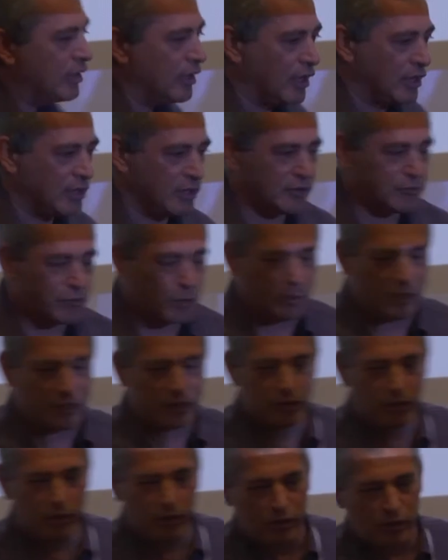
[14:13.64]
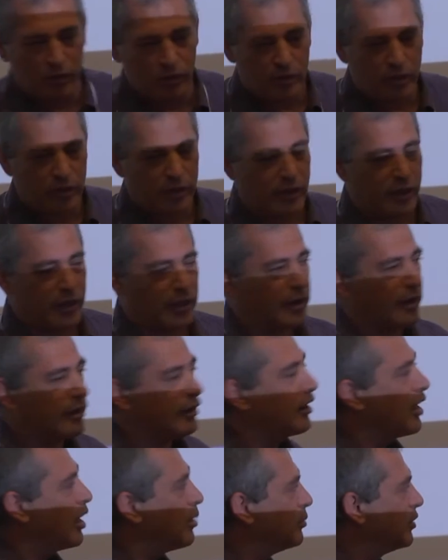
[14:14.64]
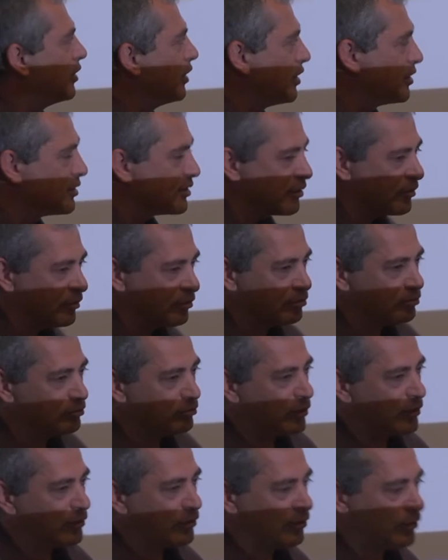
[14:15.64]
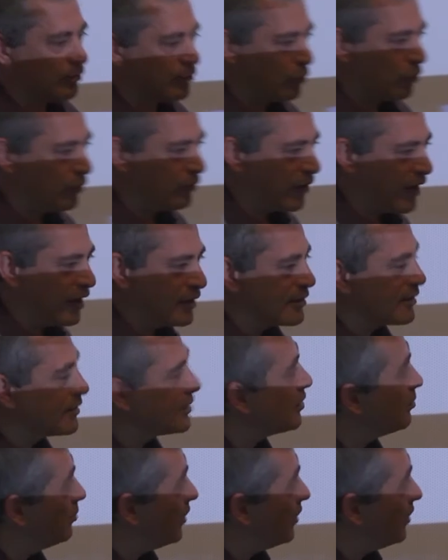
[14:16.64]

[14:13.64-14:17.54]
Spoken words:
and incremental updates and full file system